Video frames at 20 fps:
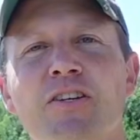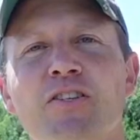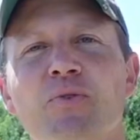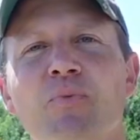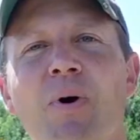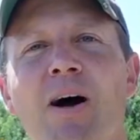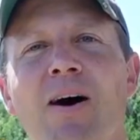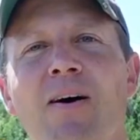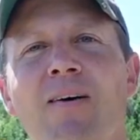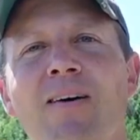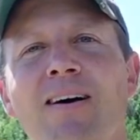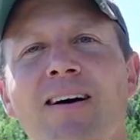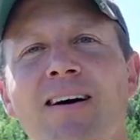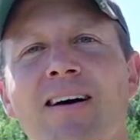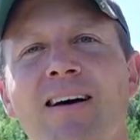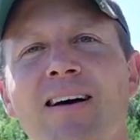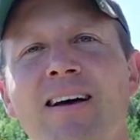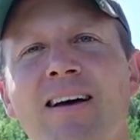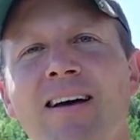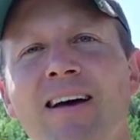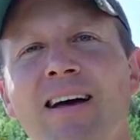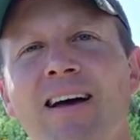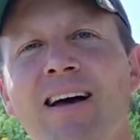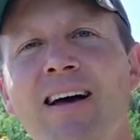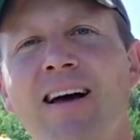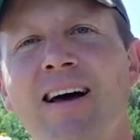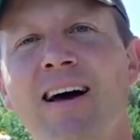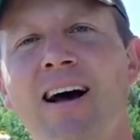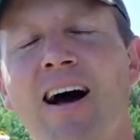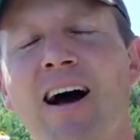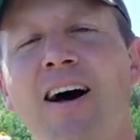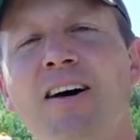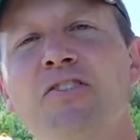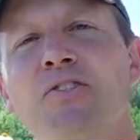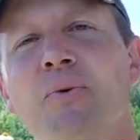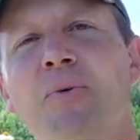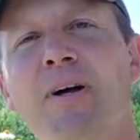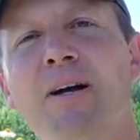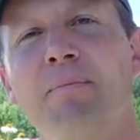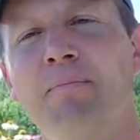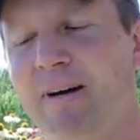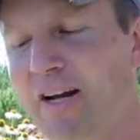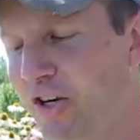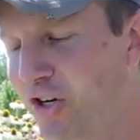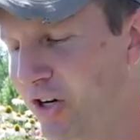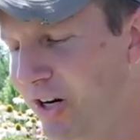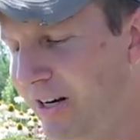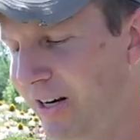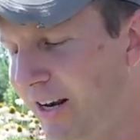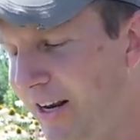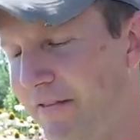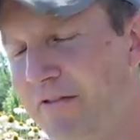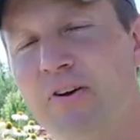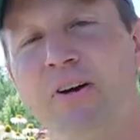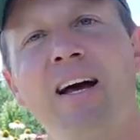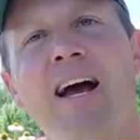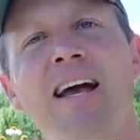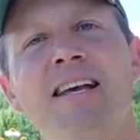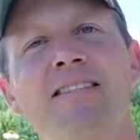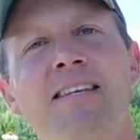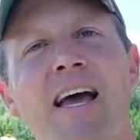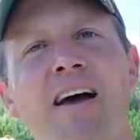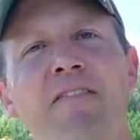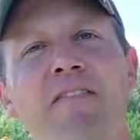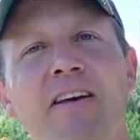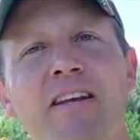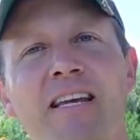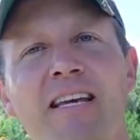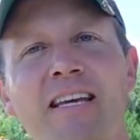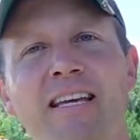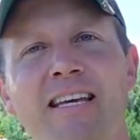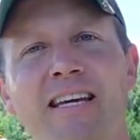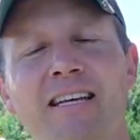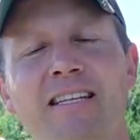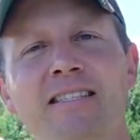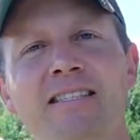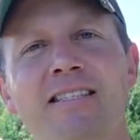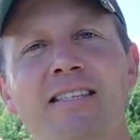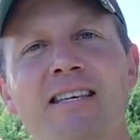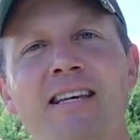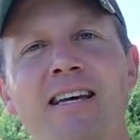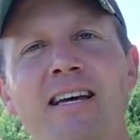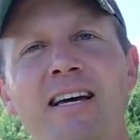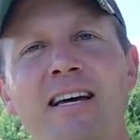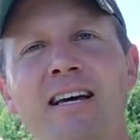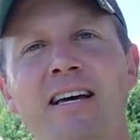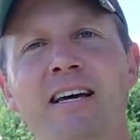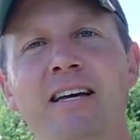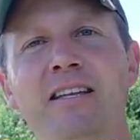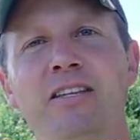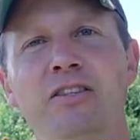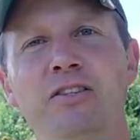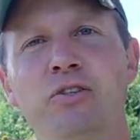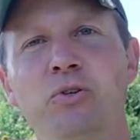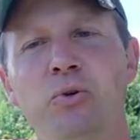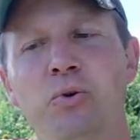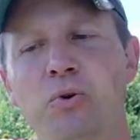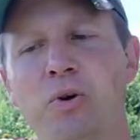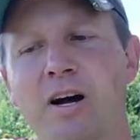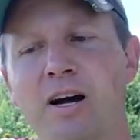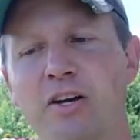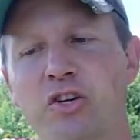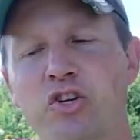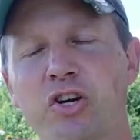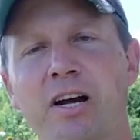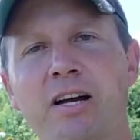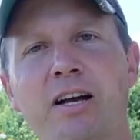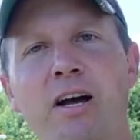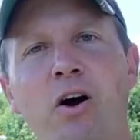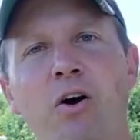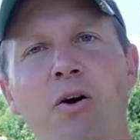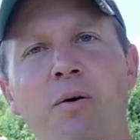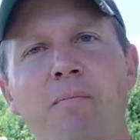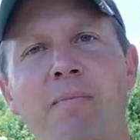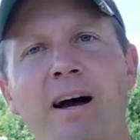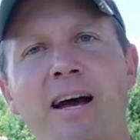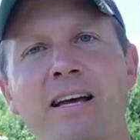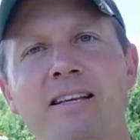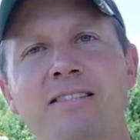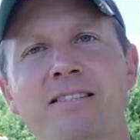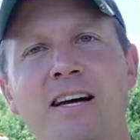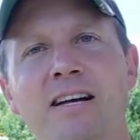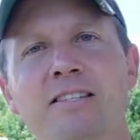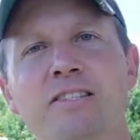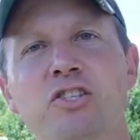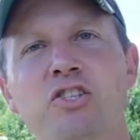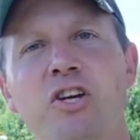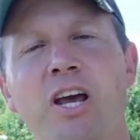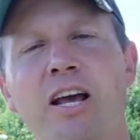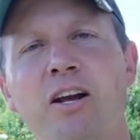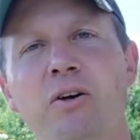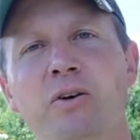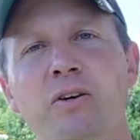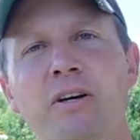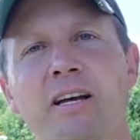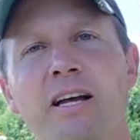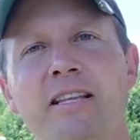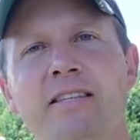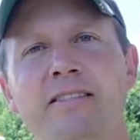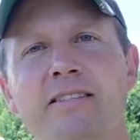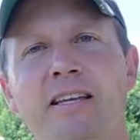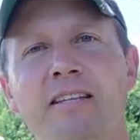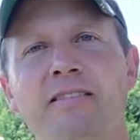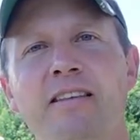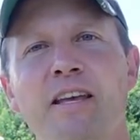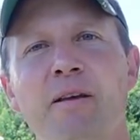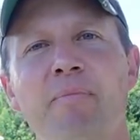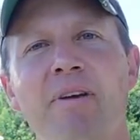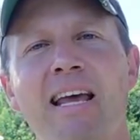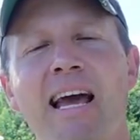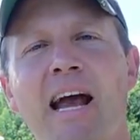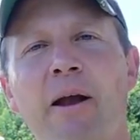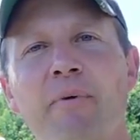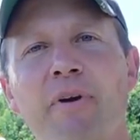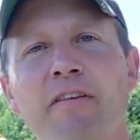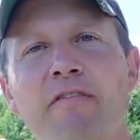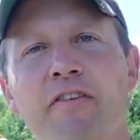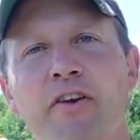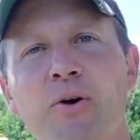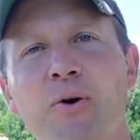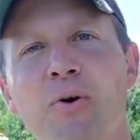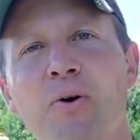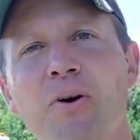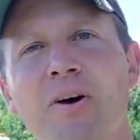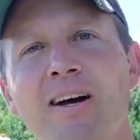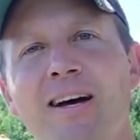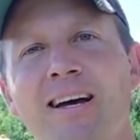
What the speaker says: as well. I also want to mention, if you guys have any kids, to check out my son's channel. It's the DBI Review.